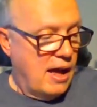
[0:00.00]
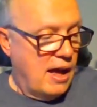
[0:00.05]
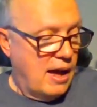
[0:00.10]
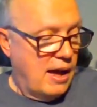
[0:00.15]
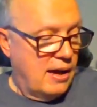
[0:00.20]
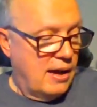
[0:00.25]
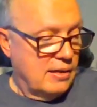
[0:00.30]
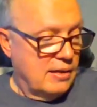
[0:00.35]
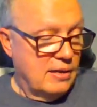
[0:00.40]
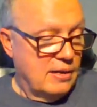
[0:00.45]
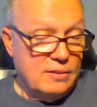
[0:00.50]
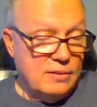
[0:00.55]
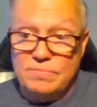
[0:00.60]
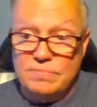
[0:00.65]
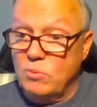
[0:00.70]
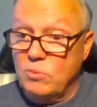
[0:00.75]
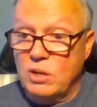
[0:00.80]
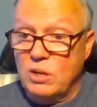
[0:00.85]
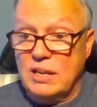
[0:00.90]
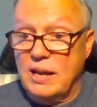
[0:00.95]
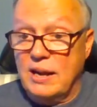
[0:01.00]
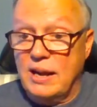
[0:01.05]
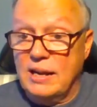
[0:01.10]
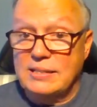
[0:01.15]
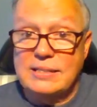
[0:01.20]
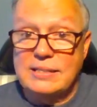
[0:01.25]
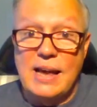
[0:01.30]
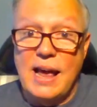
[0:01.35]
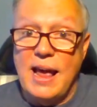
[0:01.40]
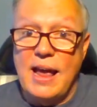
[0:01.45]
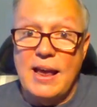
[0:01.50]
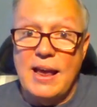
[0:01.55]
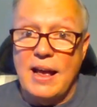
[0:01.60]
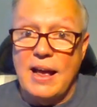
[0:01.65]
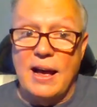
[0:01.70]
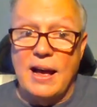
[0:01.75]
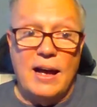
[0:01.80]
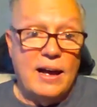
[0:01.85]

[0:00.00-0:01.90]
You know, what can I say?